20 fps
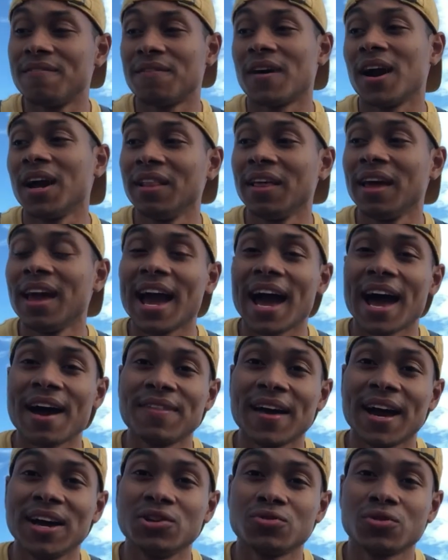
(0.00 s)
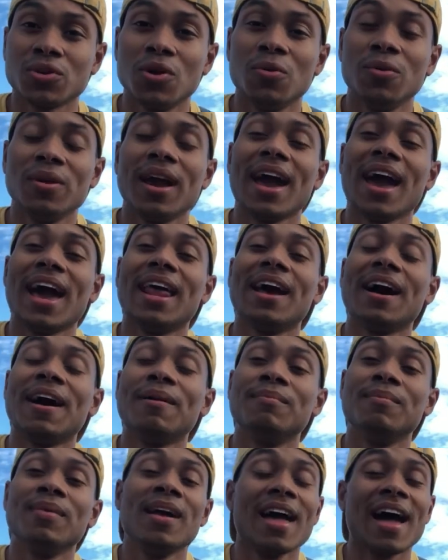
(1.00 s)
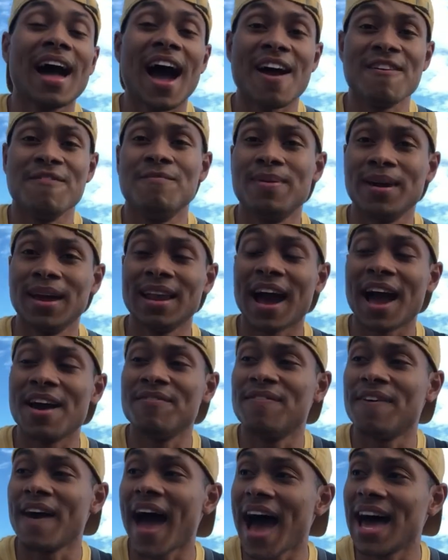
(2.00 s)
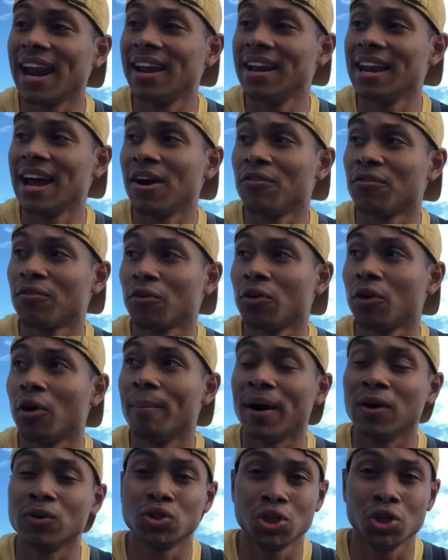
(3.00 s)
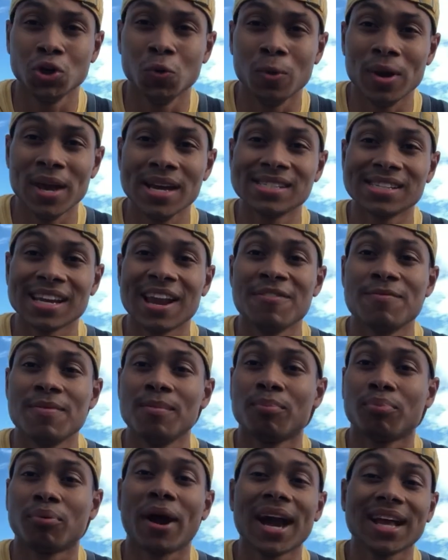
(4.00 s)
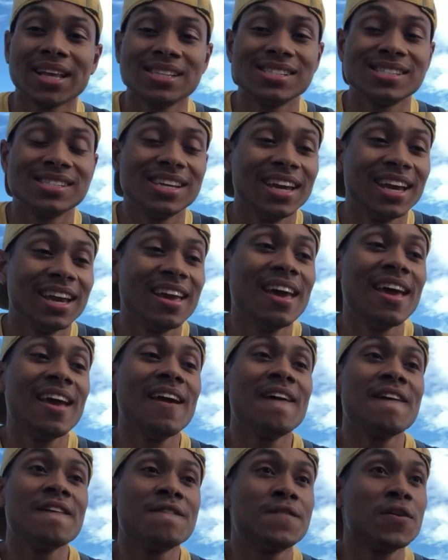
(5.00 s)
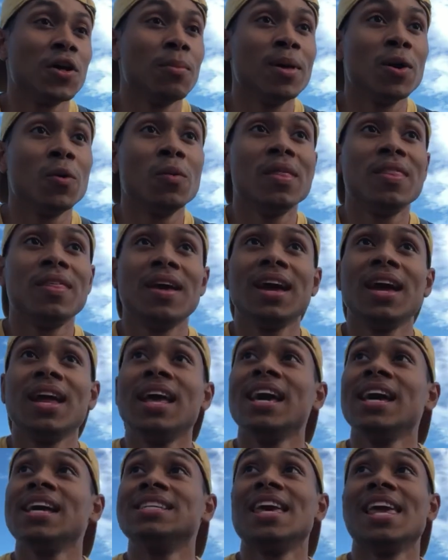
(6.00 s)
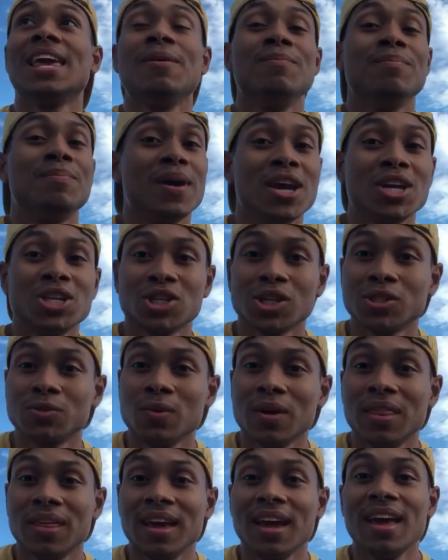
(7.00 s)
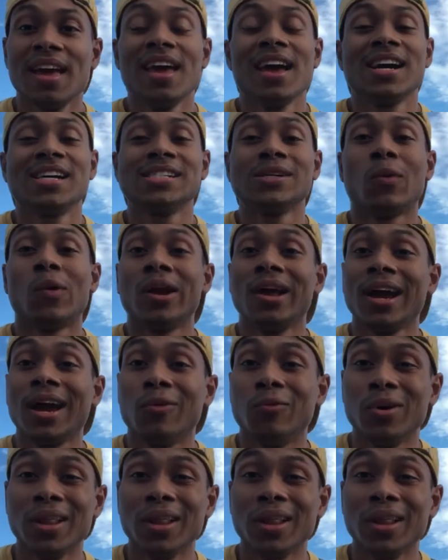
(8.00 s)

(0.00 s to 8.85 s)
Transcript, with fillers: Finally, I have that drone, and um, I've been I've had it now for about two weeks, and I've been practicing filming with it, taking pictures with it, because I want to get